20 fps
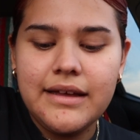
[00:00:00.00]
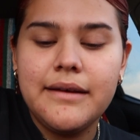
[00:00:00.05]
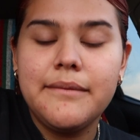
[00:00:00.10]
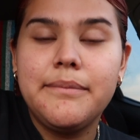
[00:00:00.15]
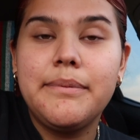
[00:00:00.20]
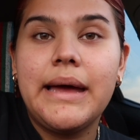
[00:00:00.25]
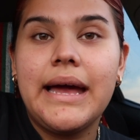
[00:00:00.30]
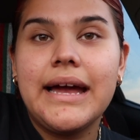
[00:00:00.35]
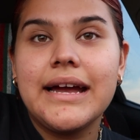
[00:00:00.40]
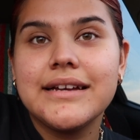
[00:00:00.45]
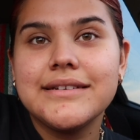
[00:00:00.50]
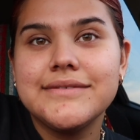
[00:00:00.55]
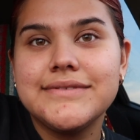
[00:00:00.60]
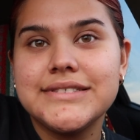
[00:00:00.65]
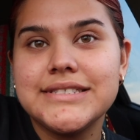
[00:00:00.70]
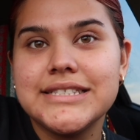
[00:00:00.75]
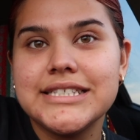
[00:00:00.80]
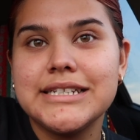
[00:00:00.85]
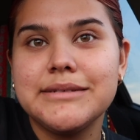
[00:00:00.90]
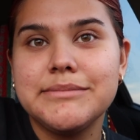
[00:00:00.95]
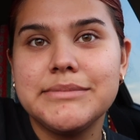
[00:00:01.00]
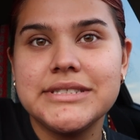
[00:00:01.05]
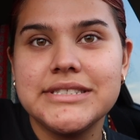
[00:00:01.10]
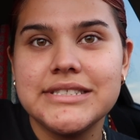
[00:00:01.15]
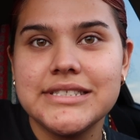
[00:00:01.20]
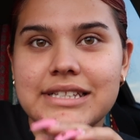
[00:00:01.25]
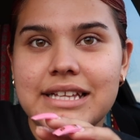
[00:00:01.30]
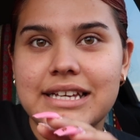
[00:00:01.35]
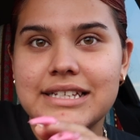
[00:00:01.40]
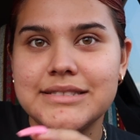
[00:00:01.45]
a pack of
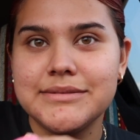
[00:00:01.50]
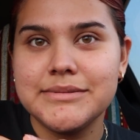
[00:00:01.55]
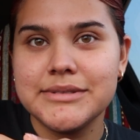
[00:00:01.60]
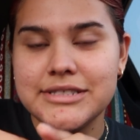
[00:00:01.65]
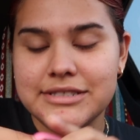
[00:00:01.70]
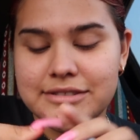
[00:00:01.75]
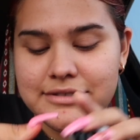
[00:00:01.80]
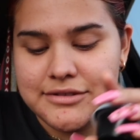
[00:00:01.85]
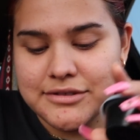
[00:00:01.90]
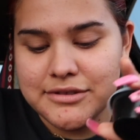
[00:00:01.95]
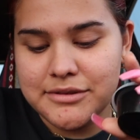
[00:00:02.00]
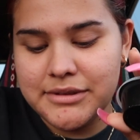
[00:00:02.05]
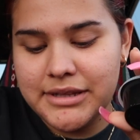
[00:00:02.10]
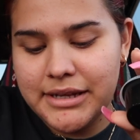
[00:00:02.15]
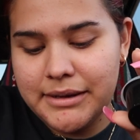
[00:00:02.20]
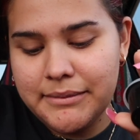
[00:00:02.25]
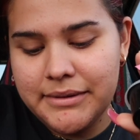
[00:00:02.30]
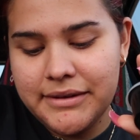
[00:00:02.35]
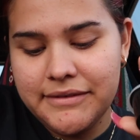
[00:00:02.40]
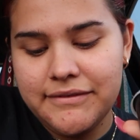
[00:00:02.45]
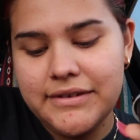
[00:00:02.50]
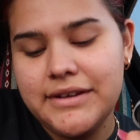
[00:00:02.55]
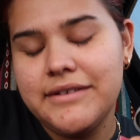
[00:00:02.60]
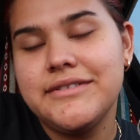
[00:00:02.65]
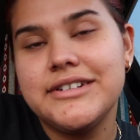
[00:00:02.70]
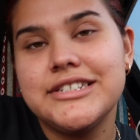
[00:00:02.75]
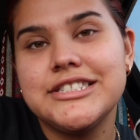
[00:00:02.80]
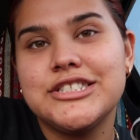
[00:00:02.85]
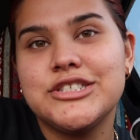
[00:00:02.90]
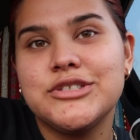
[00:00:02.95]
Cinnabon Delights because those are like my
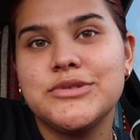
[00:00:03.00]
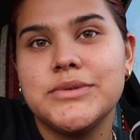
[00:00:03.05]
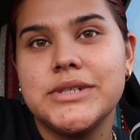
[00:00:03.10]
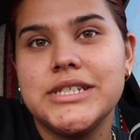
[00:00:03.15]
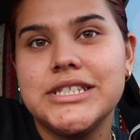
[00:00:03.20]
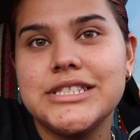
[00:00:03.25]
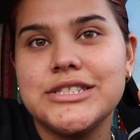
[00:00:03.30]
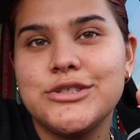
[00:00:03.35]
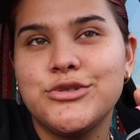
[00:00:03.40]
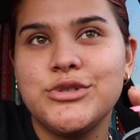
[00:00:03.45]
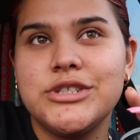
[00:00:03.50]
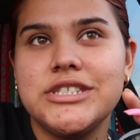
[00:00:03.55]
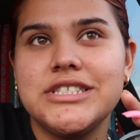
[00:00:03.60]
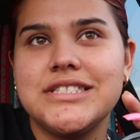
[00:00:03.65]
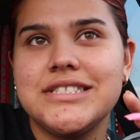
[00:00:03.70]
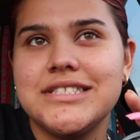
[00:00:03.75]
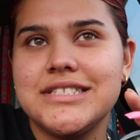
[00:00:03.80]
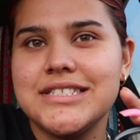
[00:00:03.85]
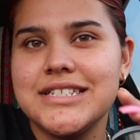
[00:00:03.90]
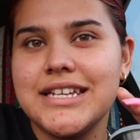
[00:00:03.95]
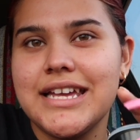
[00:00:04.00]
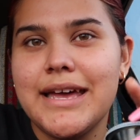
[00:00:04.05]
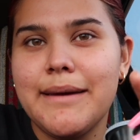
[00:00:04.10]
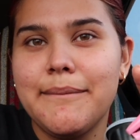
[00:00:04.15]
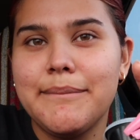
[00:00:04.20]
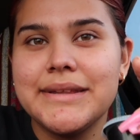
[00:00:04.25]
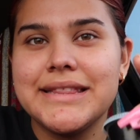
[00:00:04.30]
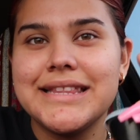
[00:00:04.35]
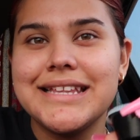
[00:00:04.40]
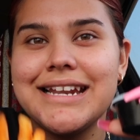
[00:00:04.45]
favorite sweet treats to
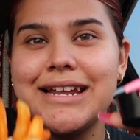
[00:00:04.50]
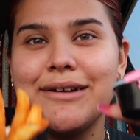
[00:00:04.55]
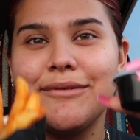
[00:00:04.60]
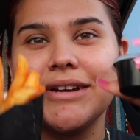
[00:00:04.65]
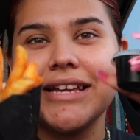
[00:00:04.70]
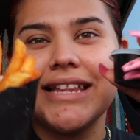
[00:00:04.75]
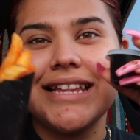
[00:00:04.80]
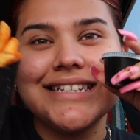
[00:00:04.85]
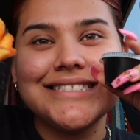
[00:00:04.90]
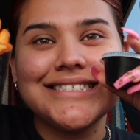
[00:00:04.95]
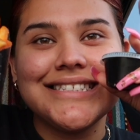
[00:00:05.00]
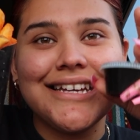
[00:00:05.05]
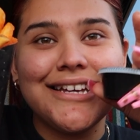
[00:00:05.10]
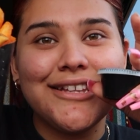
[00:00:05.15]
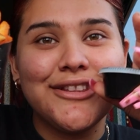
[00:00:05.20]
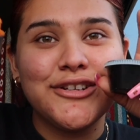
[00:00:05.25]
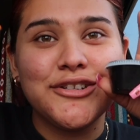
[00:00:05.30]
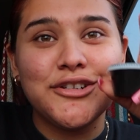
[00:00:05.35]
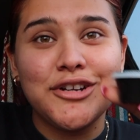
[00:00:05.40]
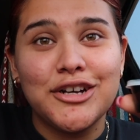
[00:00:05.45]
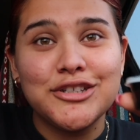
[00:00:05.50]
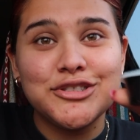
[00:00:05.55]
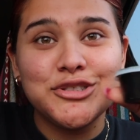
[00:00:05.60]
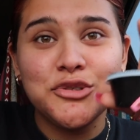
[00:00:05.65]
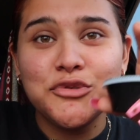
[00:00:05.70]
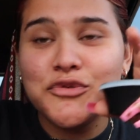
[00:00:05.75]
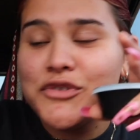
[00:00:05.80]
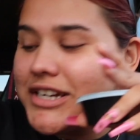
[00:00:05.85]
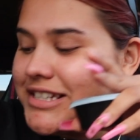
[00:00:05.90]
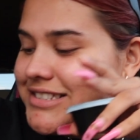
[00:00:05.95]
get, but then I realized they had their
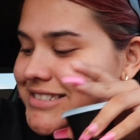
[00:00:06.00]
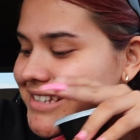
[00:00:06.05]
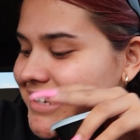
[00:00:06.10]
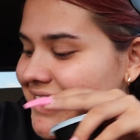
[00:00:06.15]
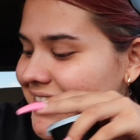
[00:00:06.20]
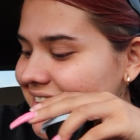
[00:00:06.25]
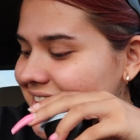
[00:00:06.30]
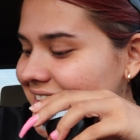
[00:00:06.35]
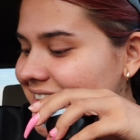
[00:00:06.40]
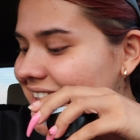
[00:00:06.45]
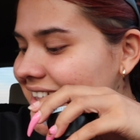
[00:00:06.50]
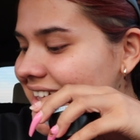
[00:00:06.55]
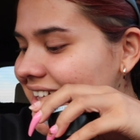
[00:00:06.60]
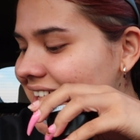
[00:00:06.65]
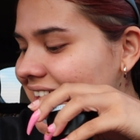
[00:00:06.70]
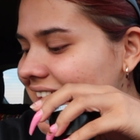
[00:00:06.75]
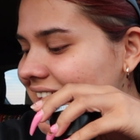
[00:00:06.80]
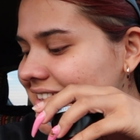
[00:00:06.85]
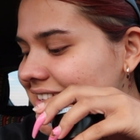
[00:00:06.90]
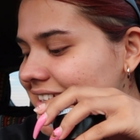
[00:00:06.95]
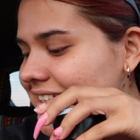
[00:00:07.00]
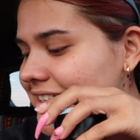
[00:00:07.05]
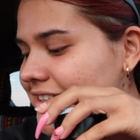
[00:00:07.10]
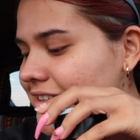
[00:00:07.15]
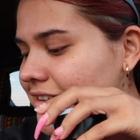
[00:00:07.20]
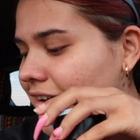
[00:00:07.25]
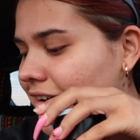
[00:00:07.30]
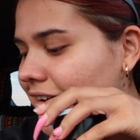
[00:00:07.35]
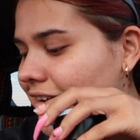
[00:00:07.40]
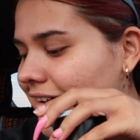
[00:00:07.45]
nacho fries again, and
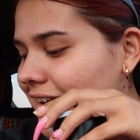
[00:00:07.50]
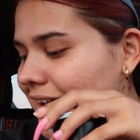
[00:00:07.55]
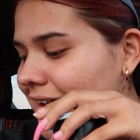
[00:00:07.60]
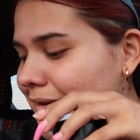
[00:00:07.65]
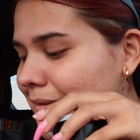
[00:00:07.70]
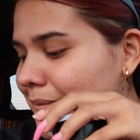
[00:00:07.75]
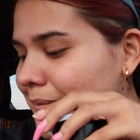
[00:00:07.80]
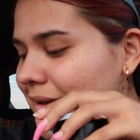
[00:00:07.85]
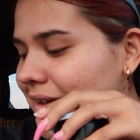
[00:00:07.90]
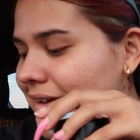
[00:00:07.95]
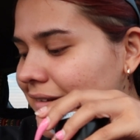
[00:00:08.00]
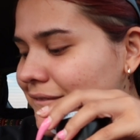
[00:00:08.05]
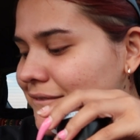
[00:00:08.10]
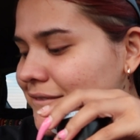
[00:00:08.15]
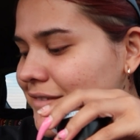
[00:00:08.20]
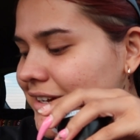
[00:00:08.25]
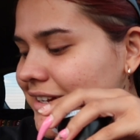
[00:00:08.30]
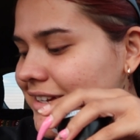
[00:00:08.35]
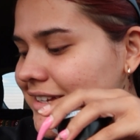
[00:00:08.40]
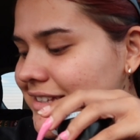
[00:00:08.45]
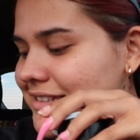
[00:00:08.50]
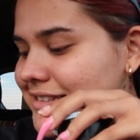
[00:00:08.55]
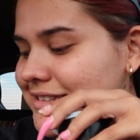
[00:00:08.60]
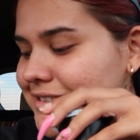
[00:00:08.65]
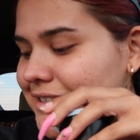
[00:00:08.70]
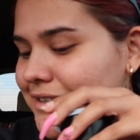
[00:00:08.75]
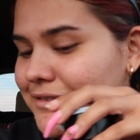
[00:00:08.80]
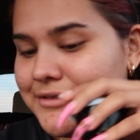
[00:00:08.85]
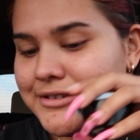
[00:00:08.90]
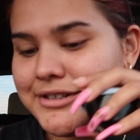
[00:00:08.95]
like y'all, I'm a
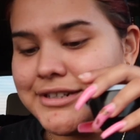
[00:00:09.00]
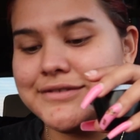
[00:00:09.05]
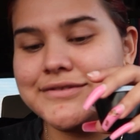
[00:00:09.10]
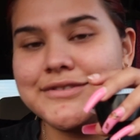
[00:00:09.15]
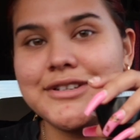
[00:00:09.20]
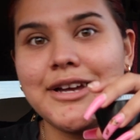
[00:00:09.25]
fucking lover of